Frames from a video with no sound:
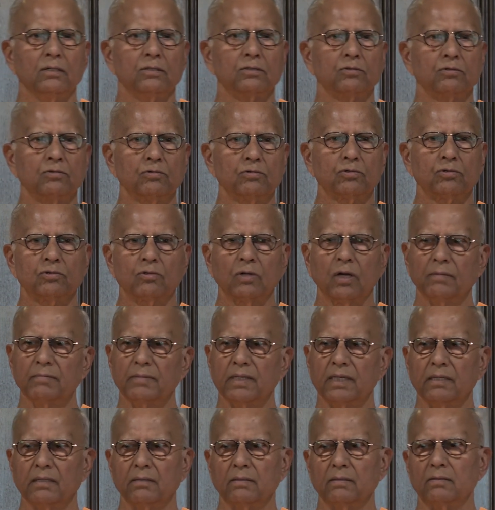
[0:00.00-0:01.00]
So
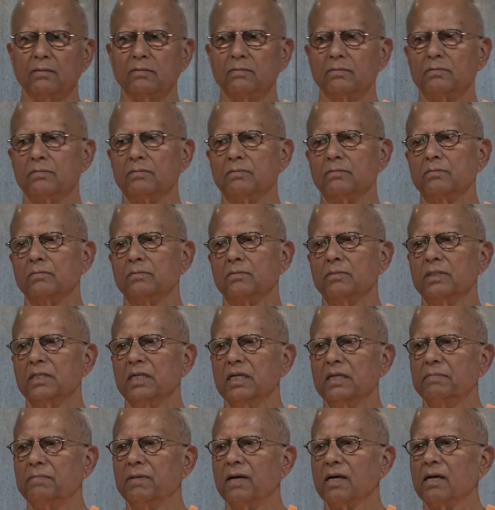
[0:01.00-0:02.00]
Swami
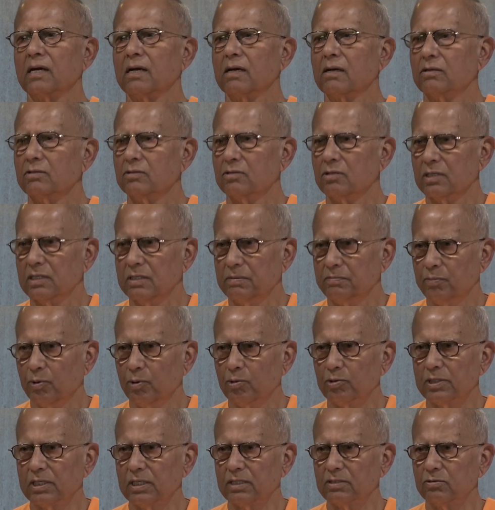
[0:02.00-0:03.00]
Nirbanananda
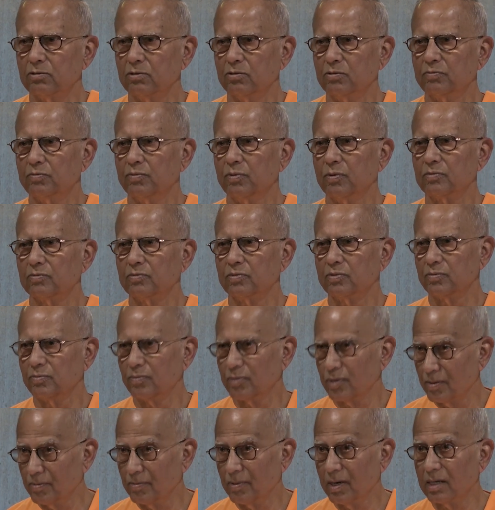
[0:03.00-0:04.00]
reported to
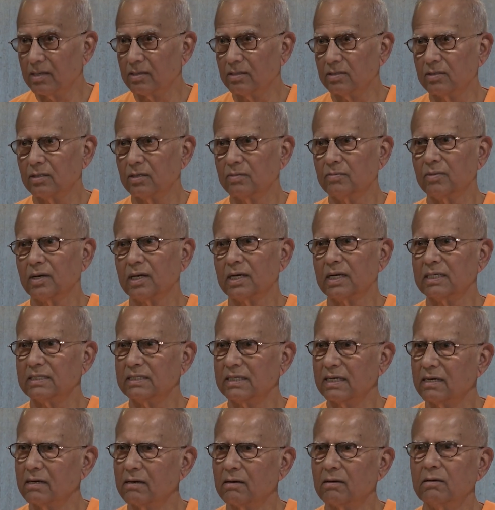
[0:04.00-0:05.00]
Brahmananda Maharaj,
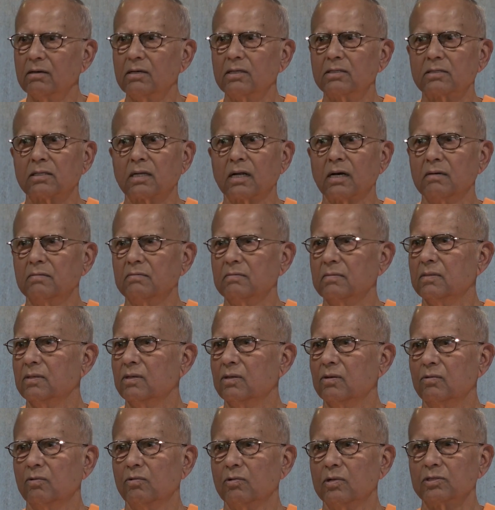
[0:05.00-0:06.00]
a girl has come,
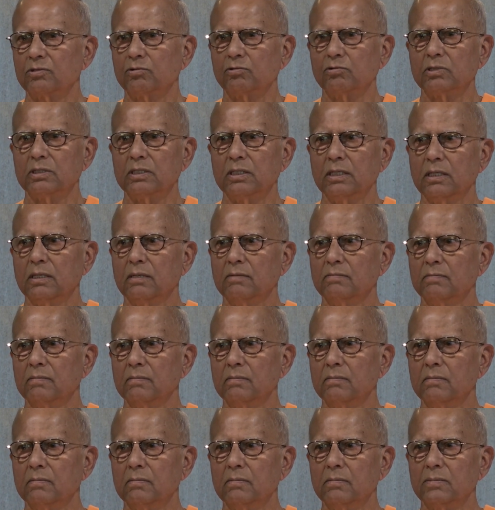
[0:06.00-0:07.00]
wants to see him,
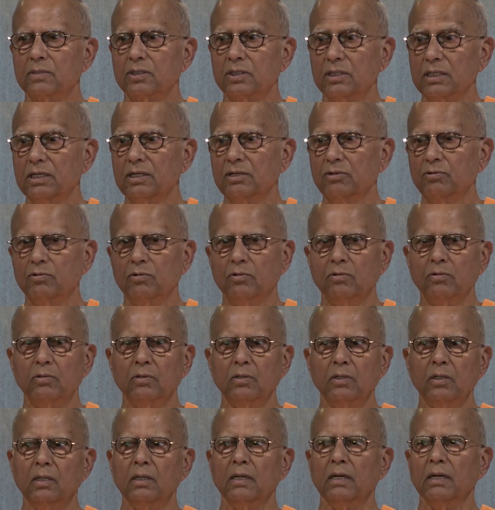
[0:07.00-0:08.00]
see you.
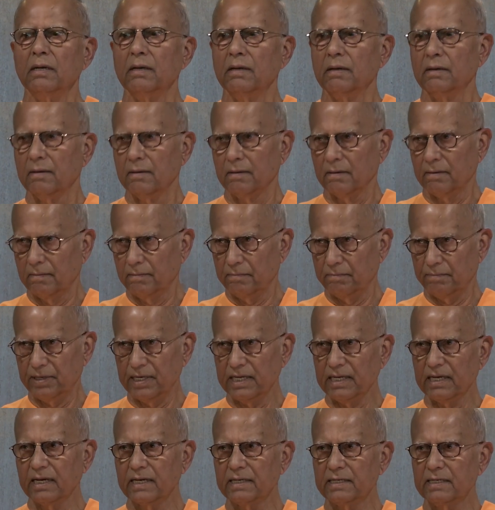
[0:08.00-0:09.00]

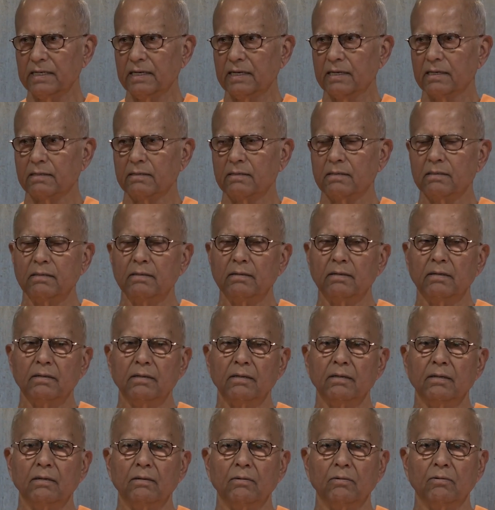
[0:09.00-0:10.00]
Bring her here
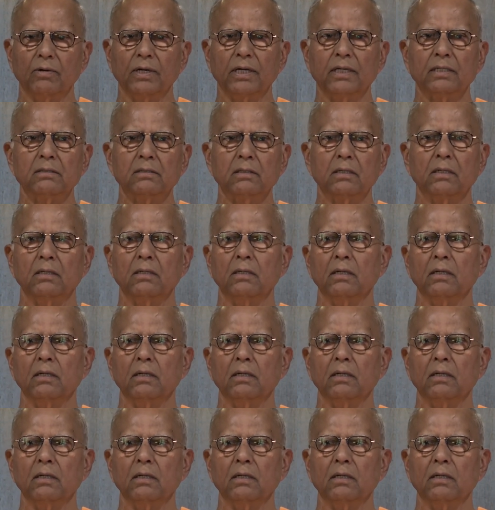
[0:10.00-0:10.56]
went,